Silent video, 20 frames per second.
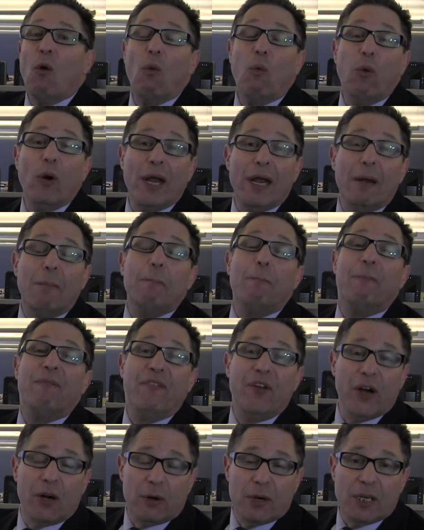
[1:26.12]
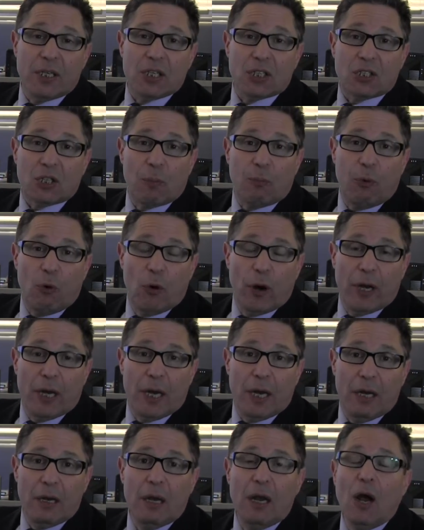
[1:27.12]
we very
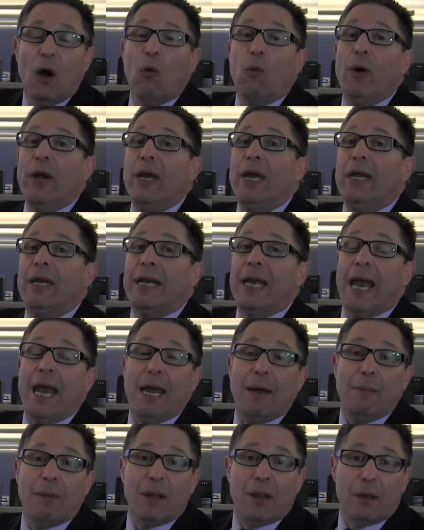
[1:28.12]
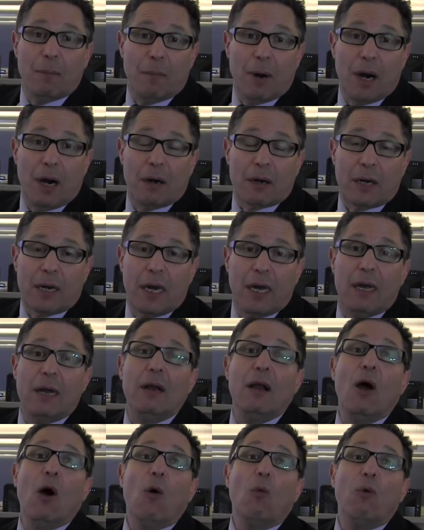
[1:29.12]
disappointing. We came in the market
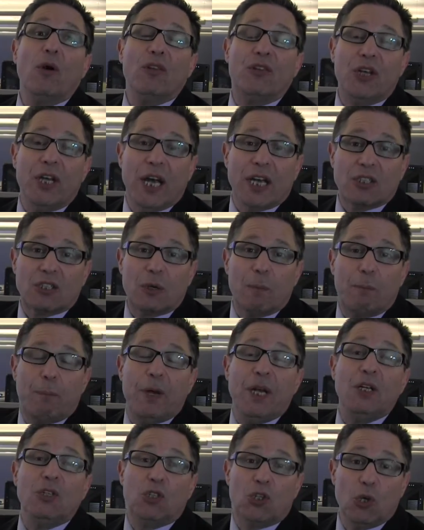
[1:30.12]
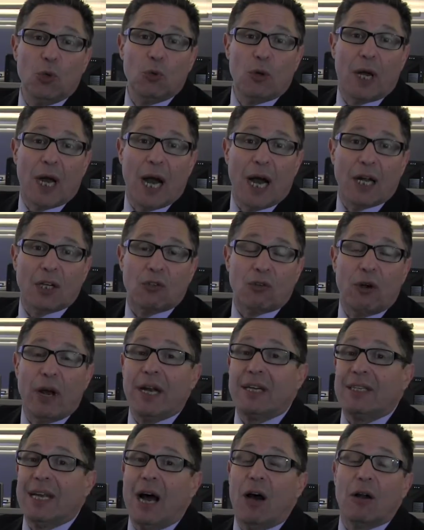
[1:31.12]
with the S&P June
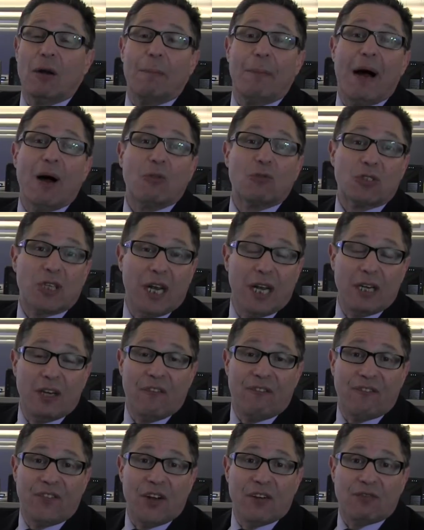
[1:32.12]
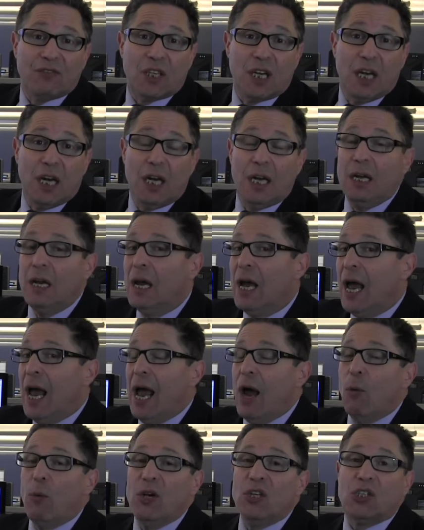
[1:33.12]
contract down about 10 to 15,
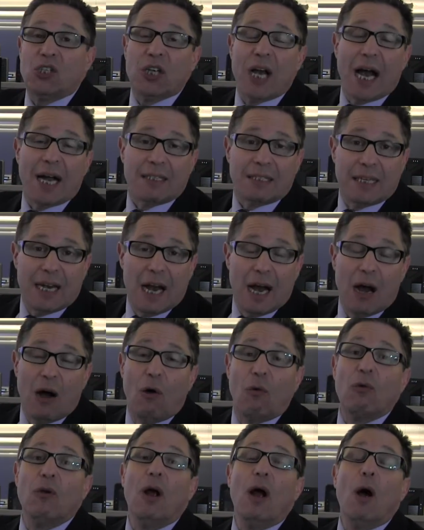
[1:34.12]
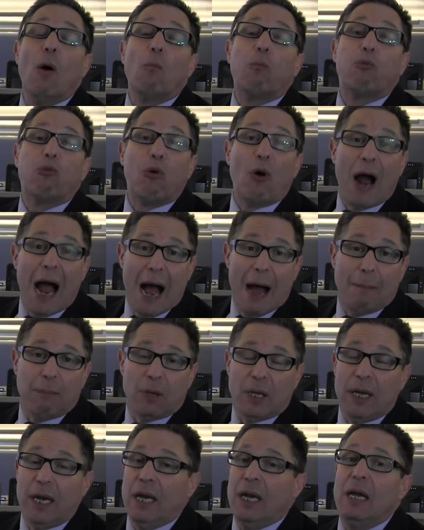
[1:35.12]
and we shot down
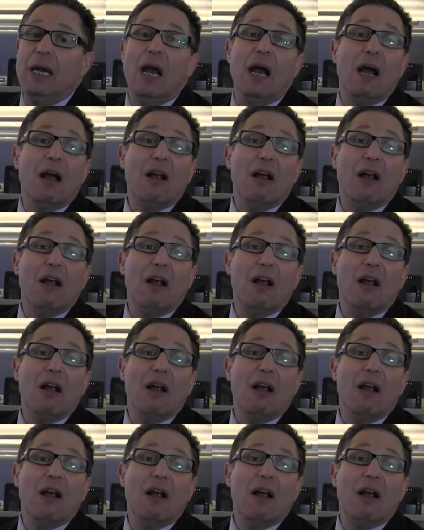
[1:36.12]
probably